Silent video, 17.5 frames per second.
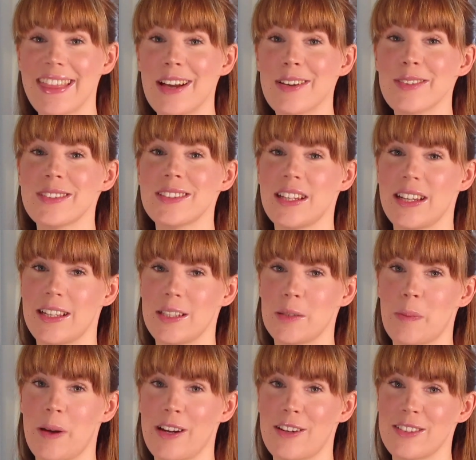A Thousand
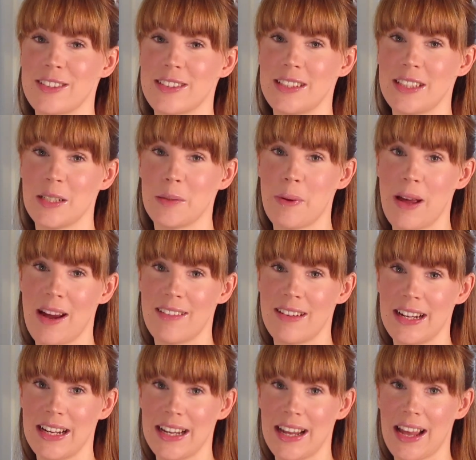Years by Christina
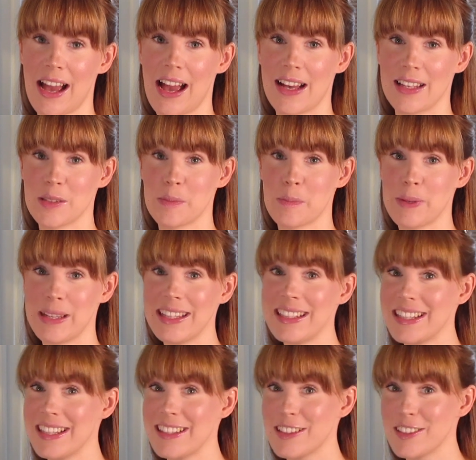Perri has
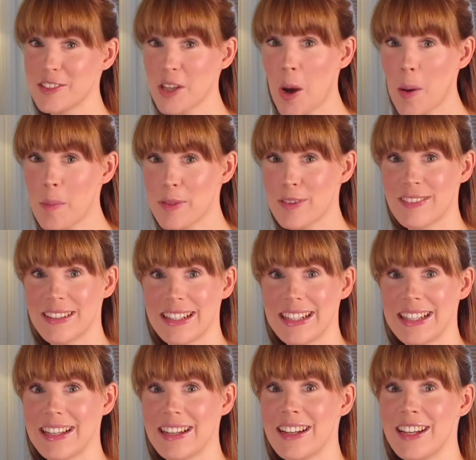been in the top
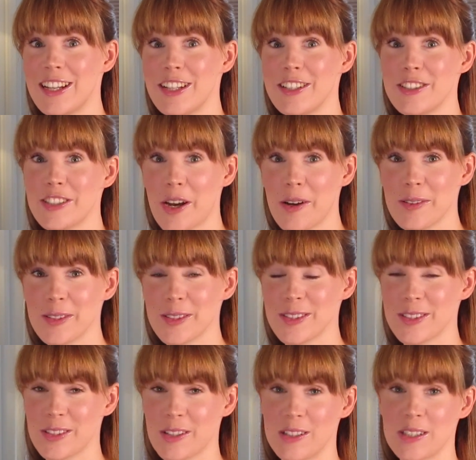3
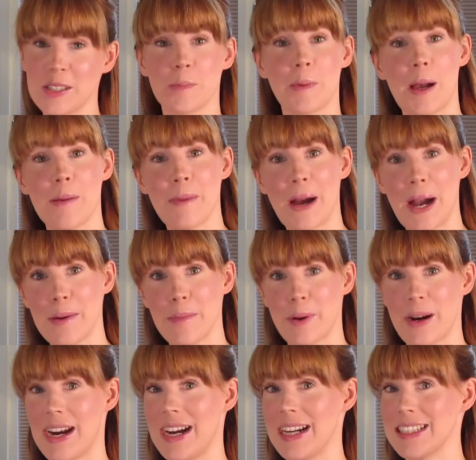chosen songs by
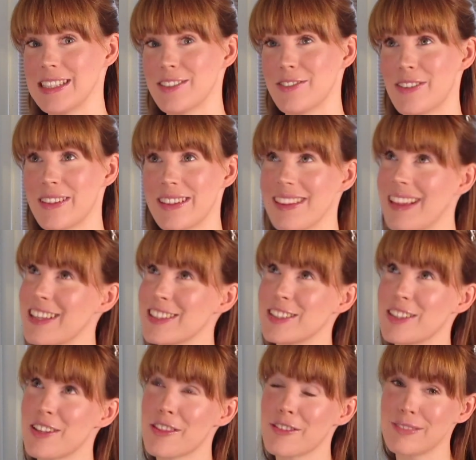my brides for the
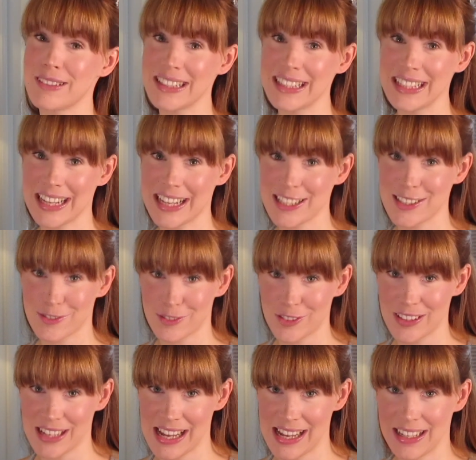last 3
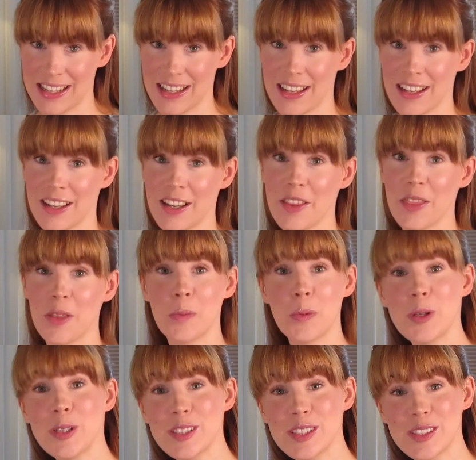years running.
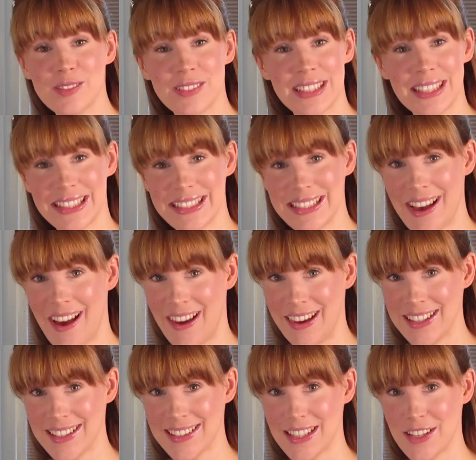The words are really
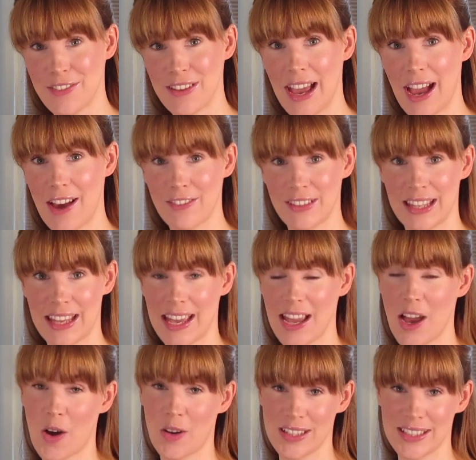nice if you're having
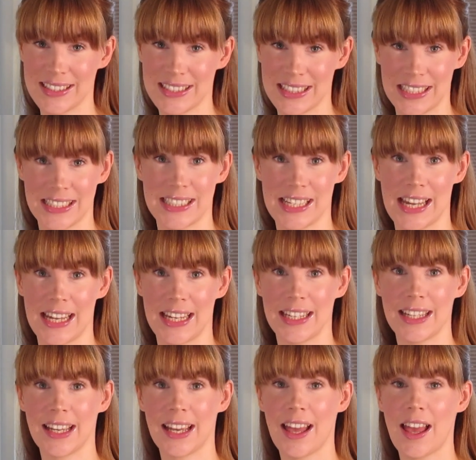it on a
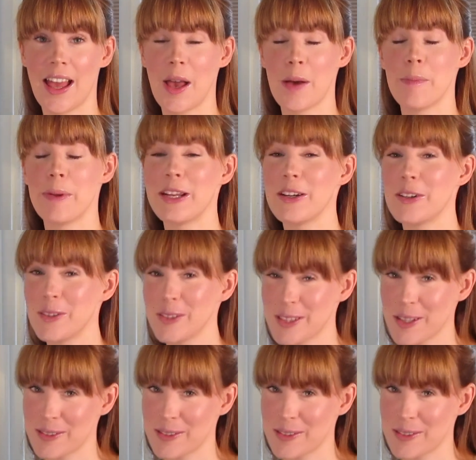CD, but it